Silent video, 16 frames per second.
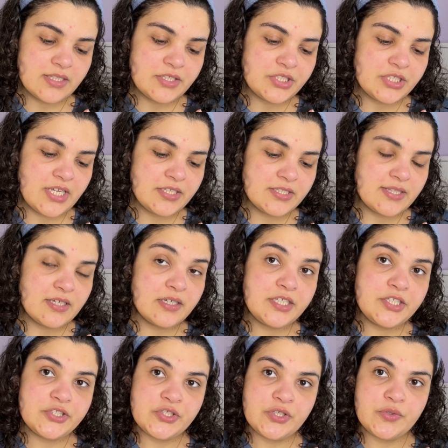the shade
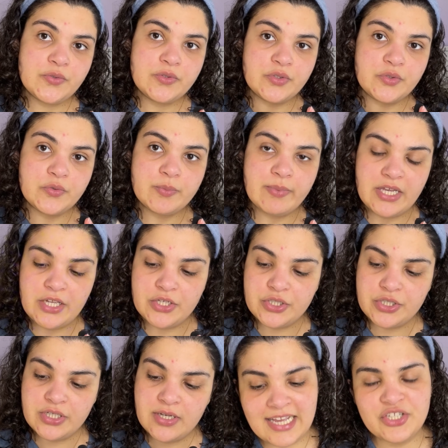32 nude
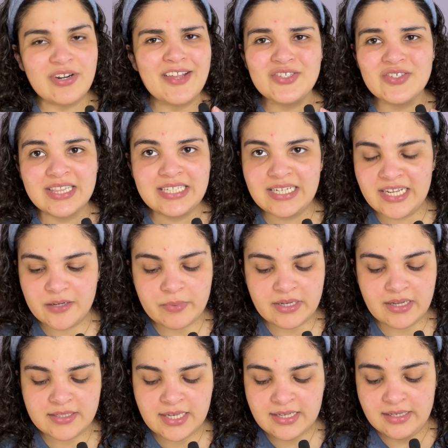beige. I tried to clean it,
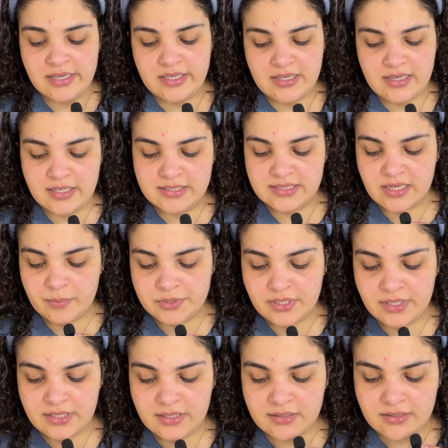but it ends up
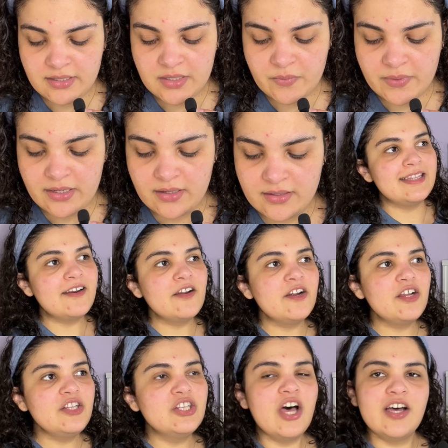dirty anyway. There
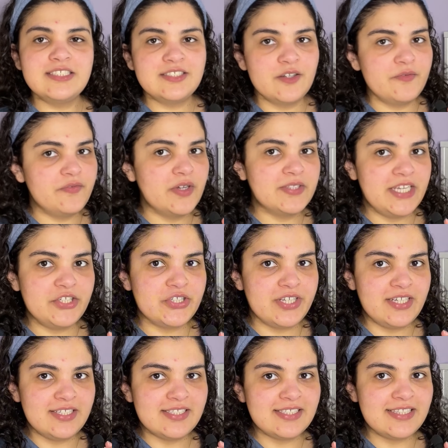are lots of
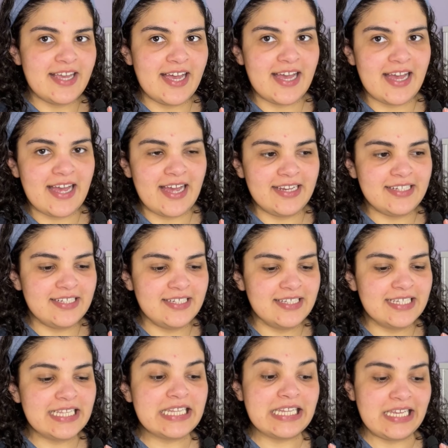foundations that
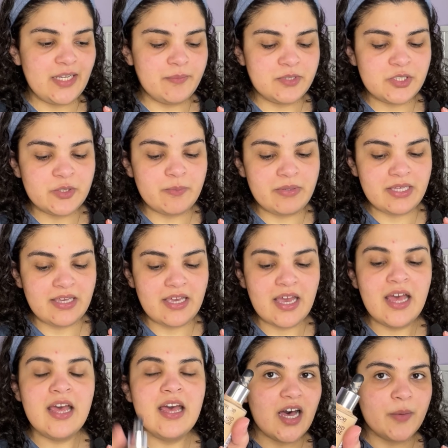claim to
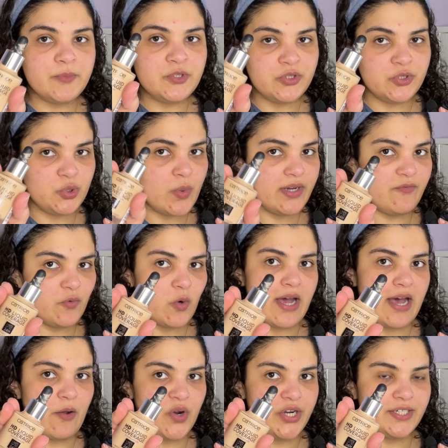be up to 24
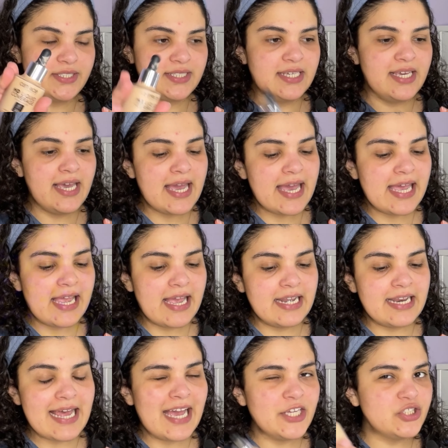hours.
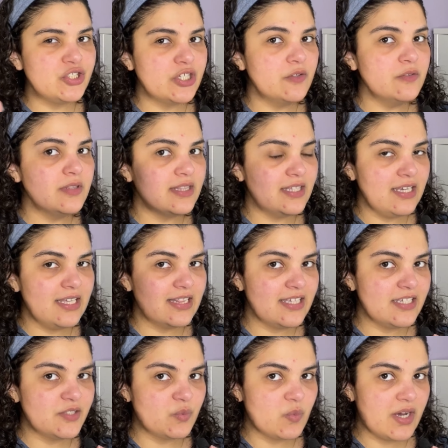And I don't think
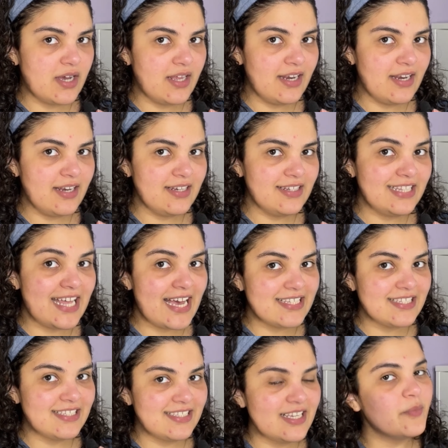this one
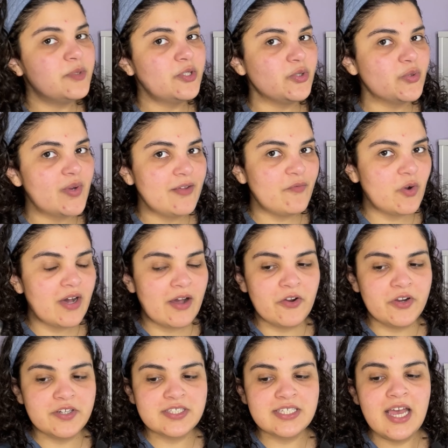lasts up to 24
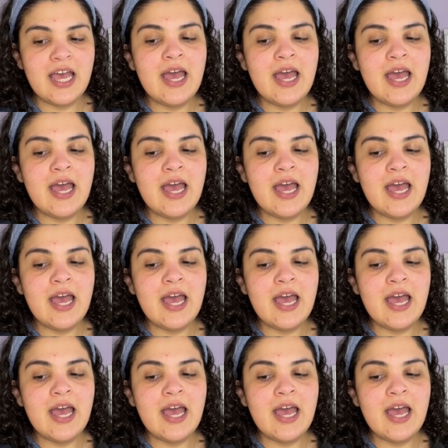hours,